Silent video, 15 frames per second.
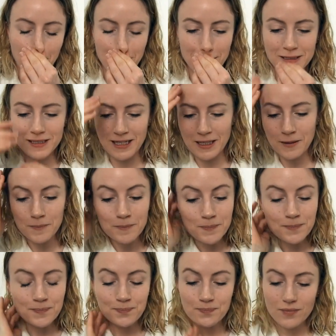was I saying?
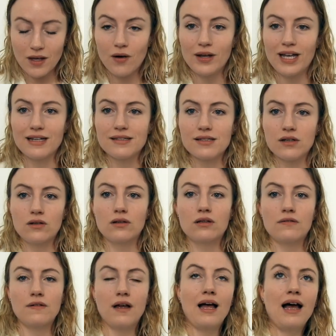Oh yeah,
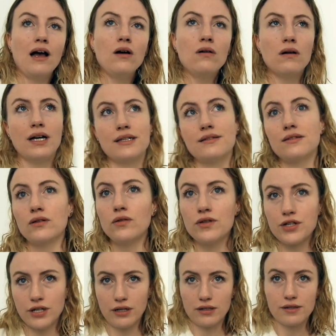so how I
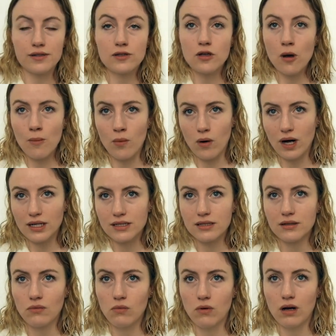soothed her
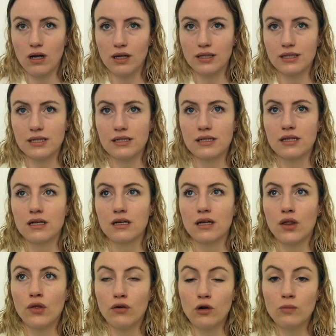somewhat was
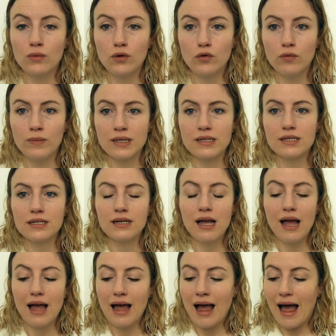through movement.
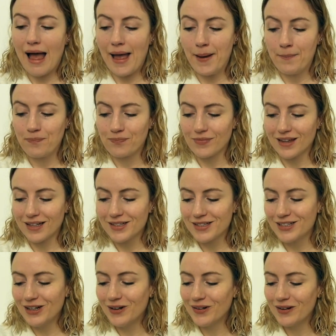
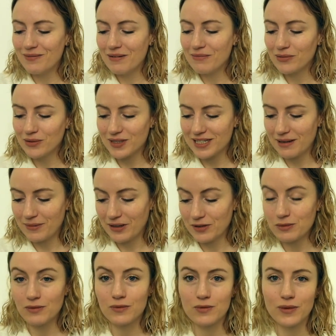So I remember one day my
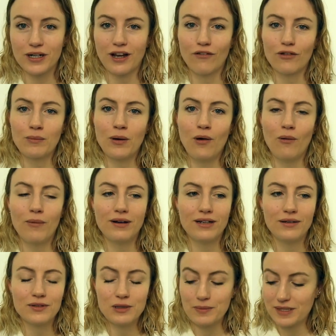husband was working from home, and he
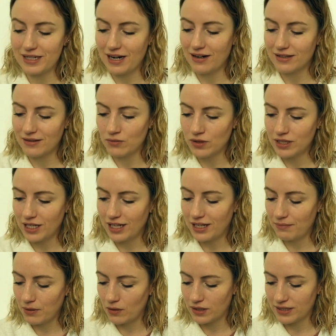was upstairs, and one day he
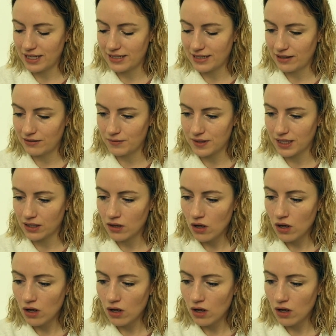poked his head down and was like,